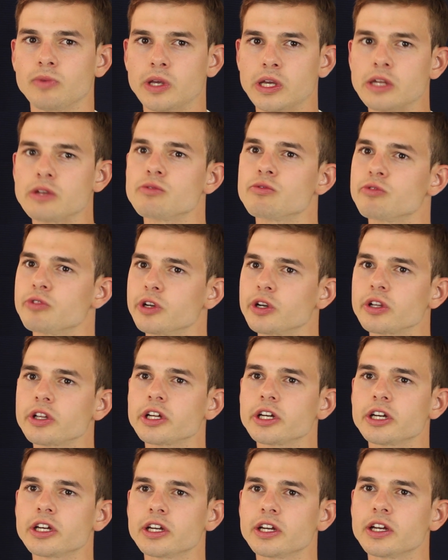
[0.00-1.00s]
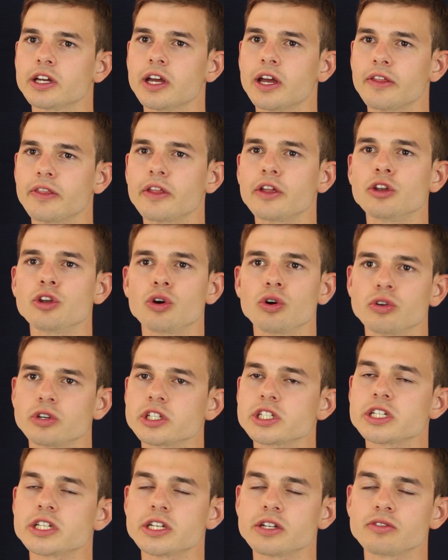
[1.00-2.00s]
can feel it and they
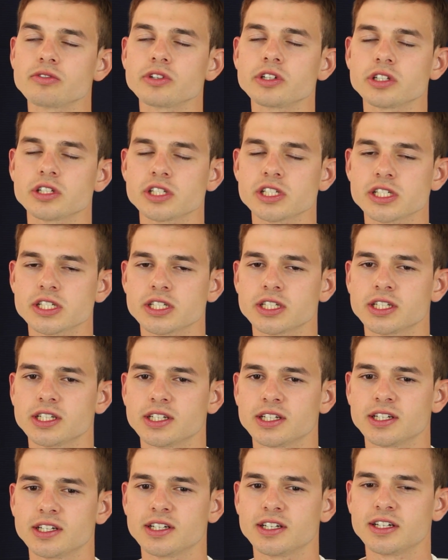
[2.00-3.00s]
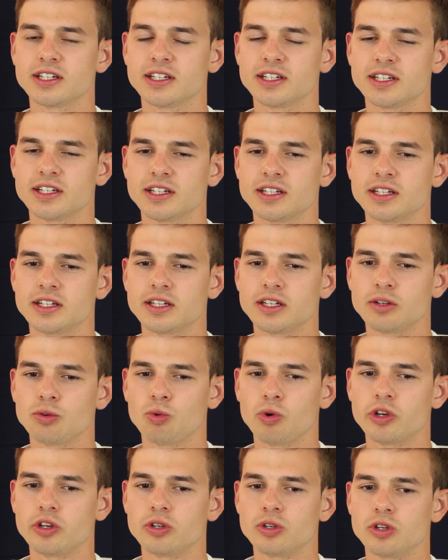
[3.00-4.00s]
notice a difference
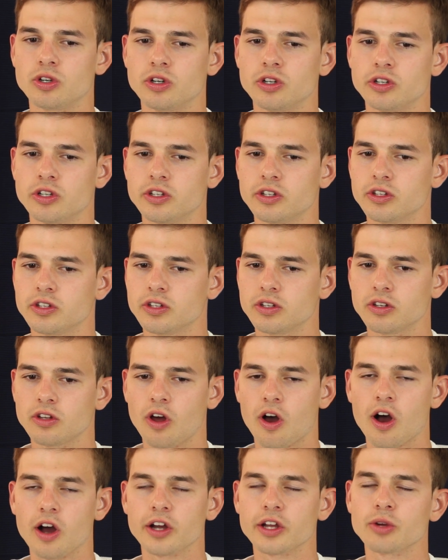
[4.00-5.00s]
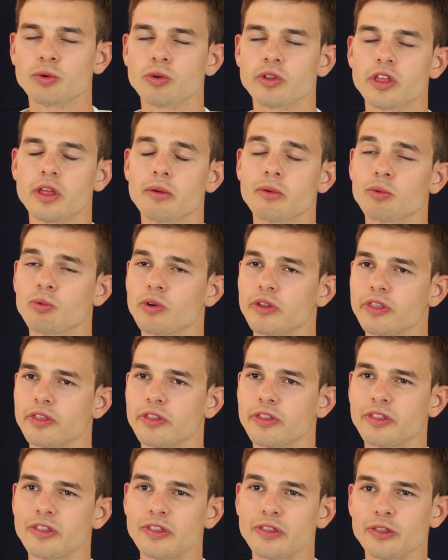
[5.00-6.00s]
when you're talking with them and
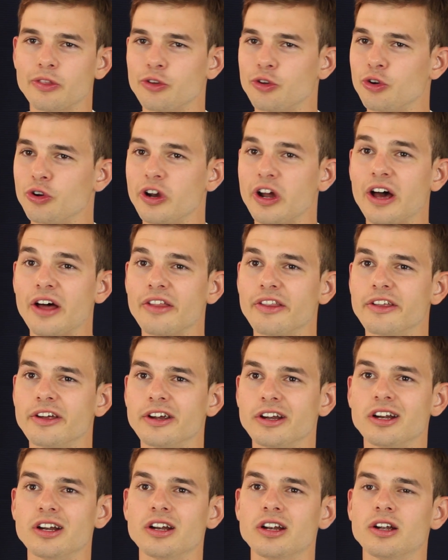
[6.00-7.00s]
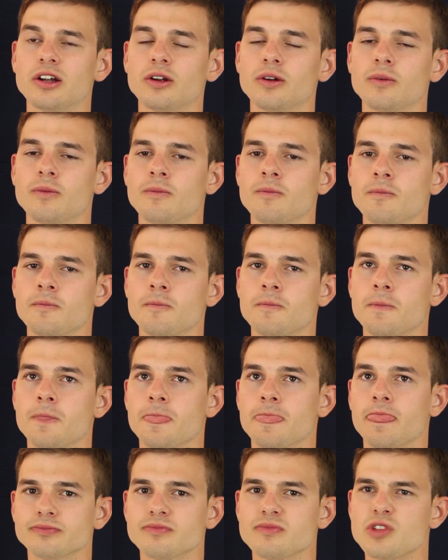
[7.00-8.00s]
when you're not there.
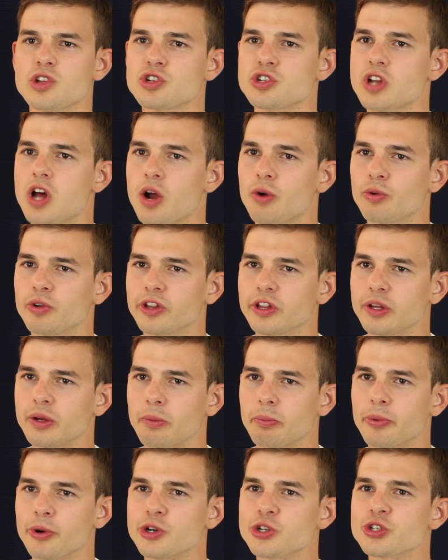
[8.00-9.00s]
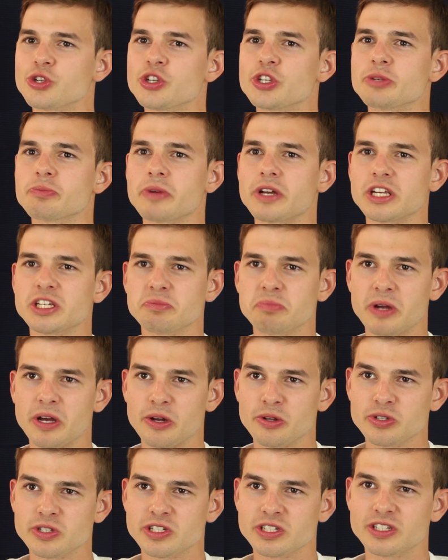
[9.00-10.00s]
There's not really a personal space
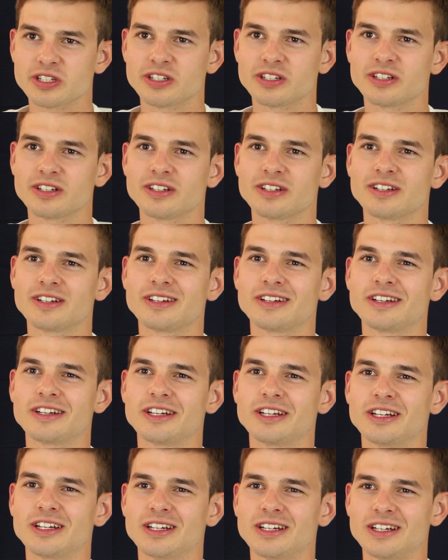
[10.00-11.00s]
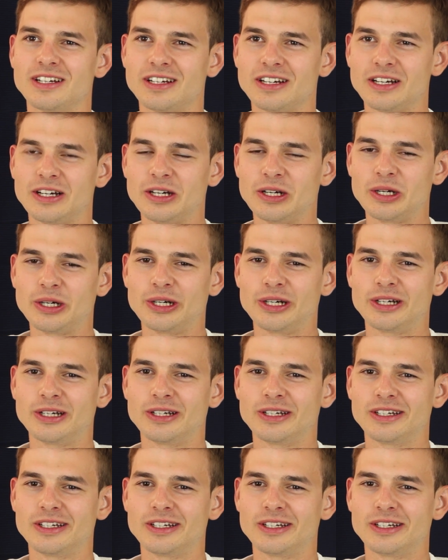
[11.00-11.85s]
bounds. Uh,